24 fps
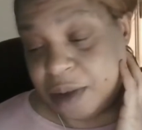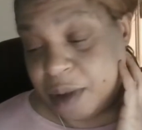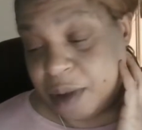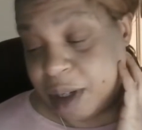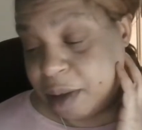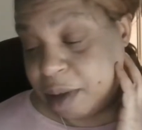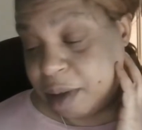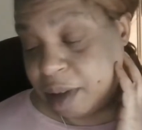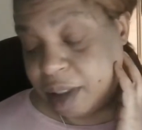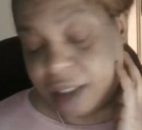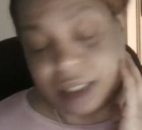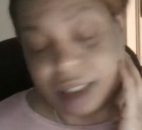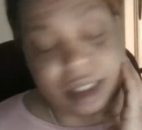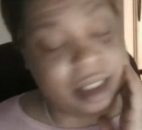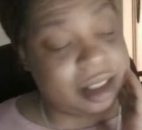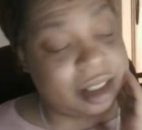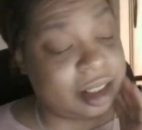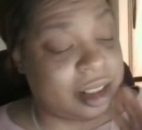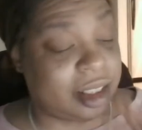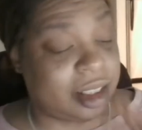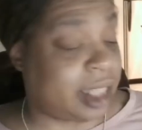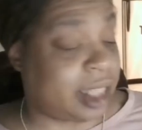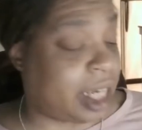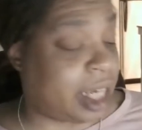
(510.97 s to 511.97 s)
why
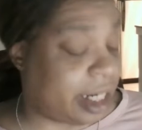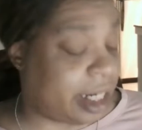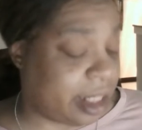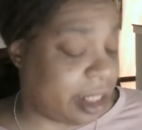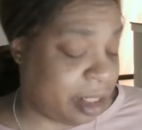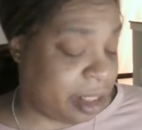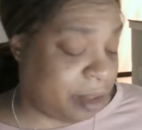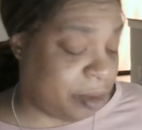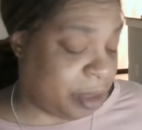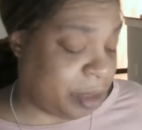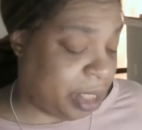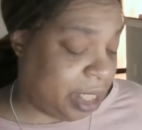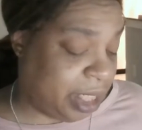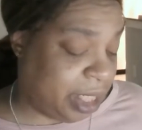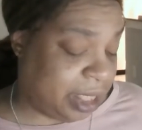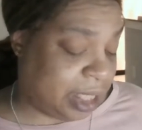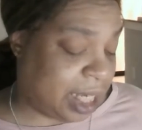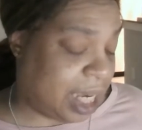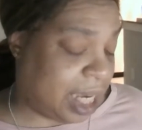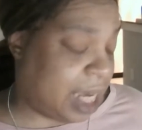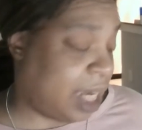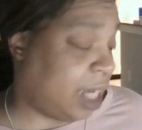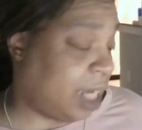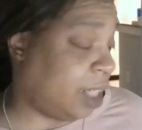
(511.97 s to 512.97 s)
Gutta is acting the way he's
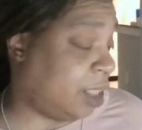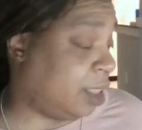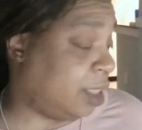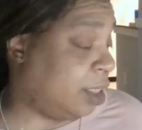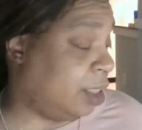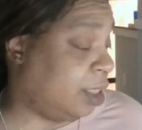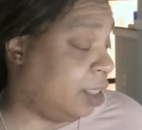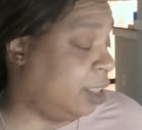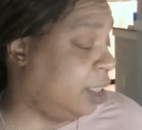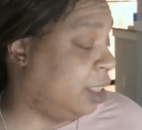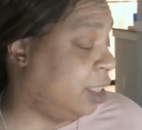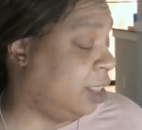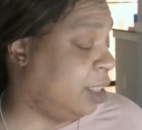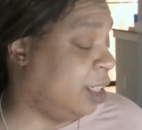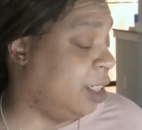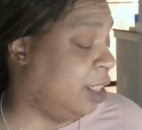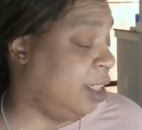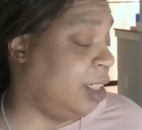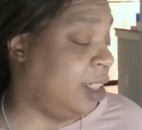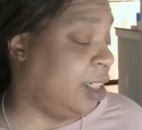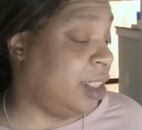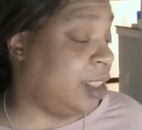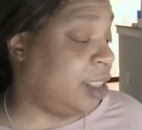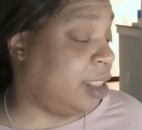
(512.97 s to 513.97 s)
acting. It's
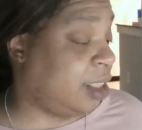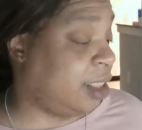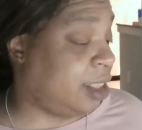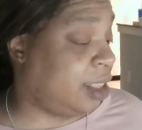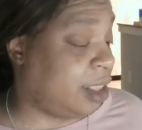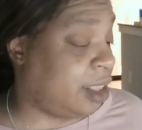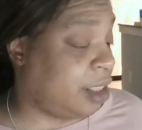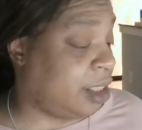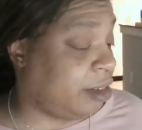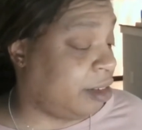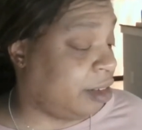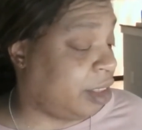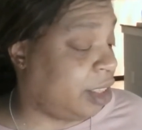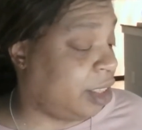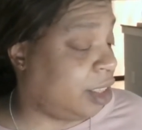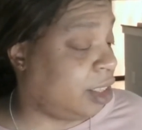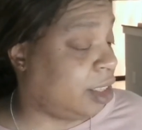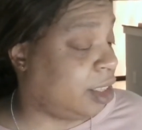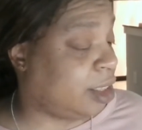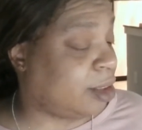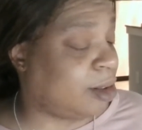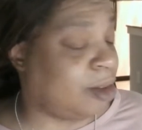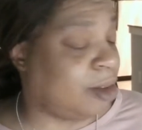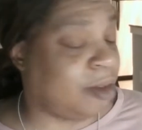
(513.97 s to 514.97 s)
unnecessary.
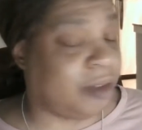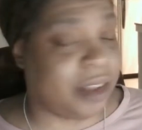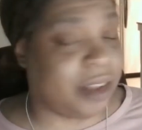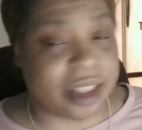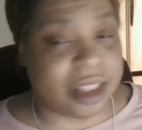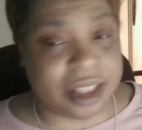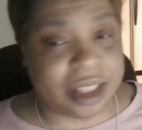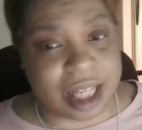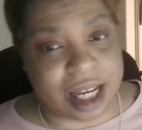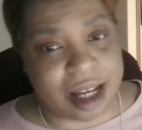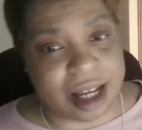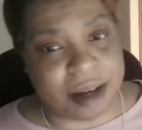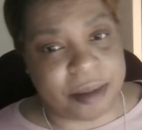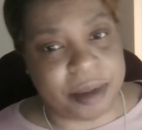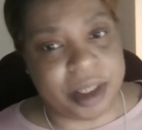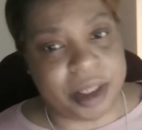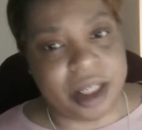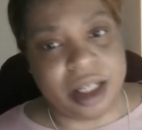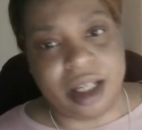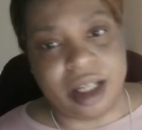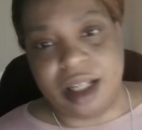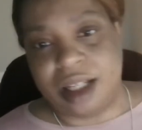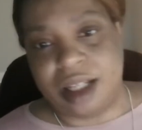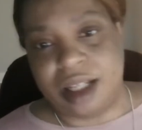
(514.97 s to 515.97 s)
It's over the top.
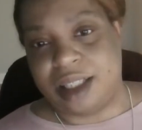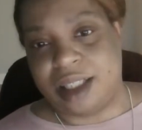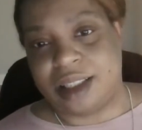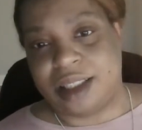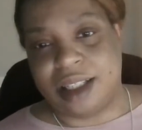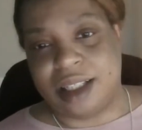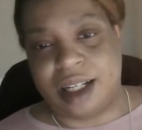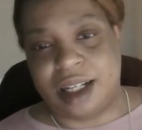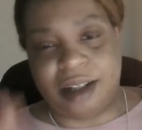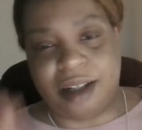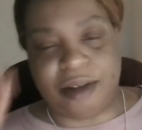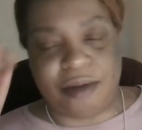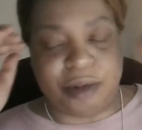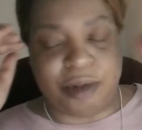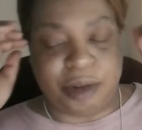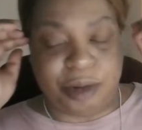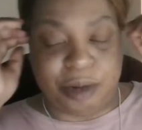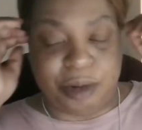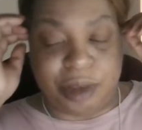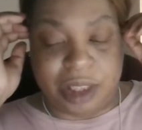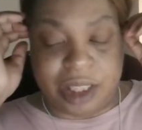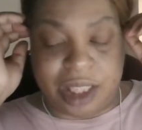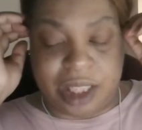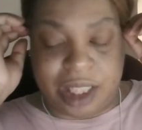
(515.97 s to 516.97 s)
It's
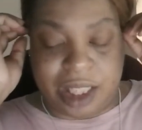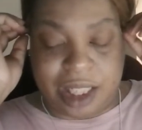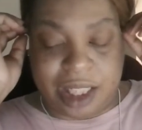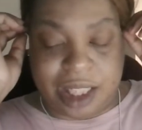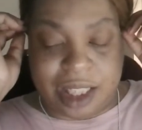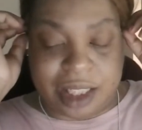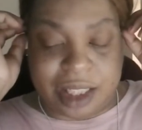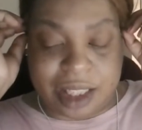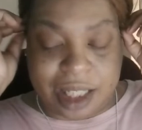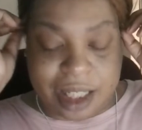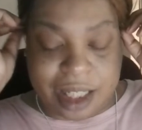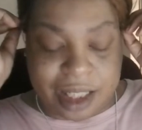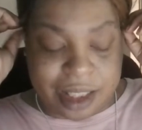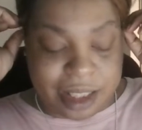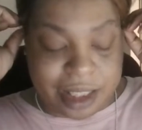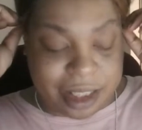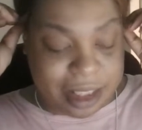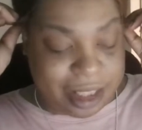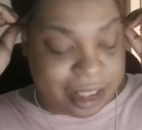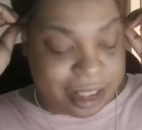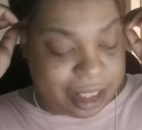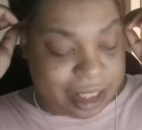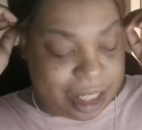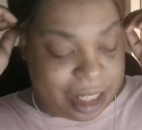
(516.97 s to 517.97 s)
unruly. It's
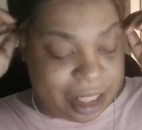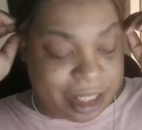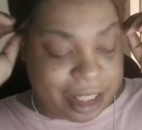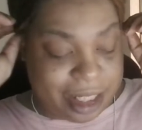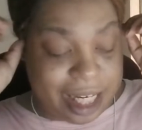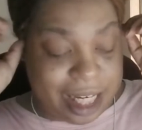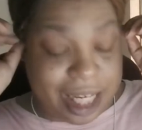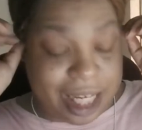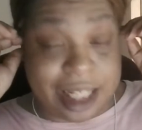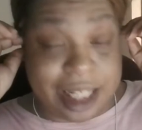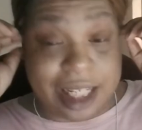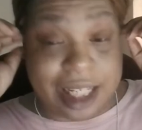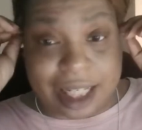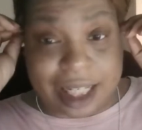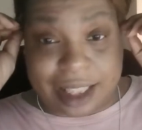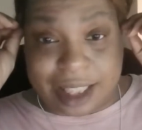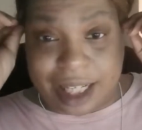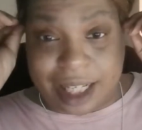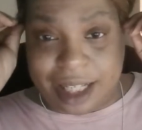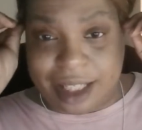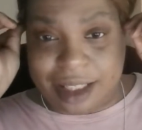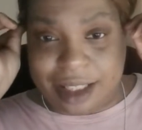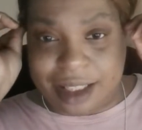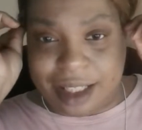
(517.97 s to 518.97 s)
again, did I
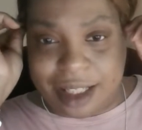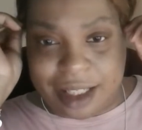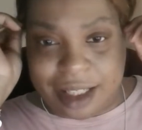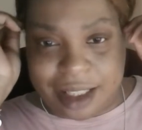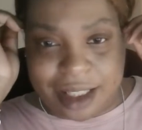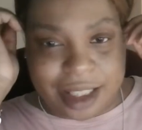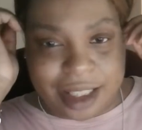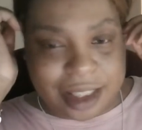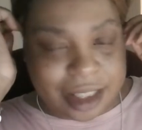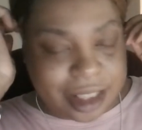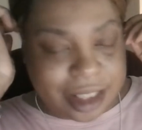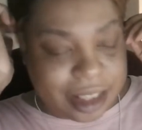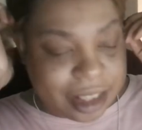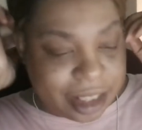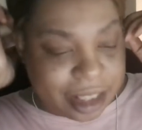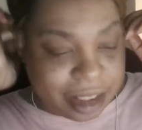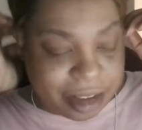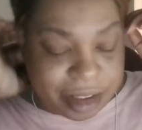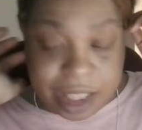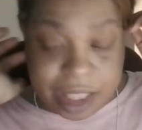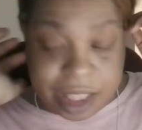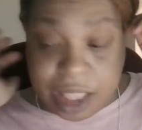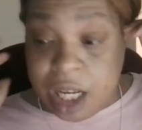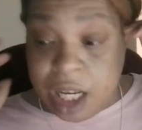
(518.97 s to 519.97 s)
say it's
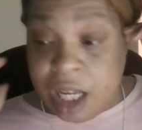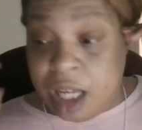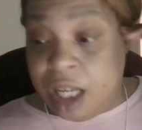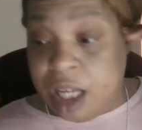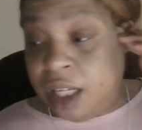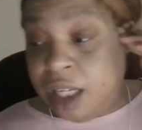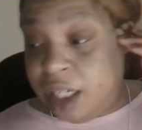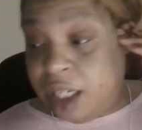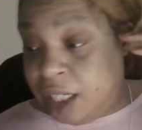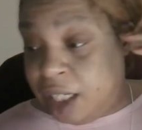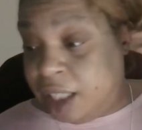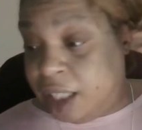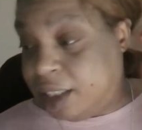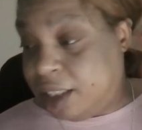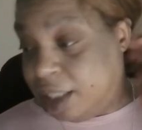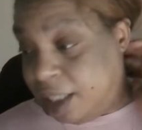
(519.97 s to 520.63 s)
unnecessary? It's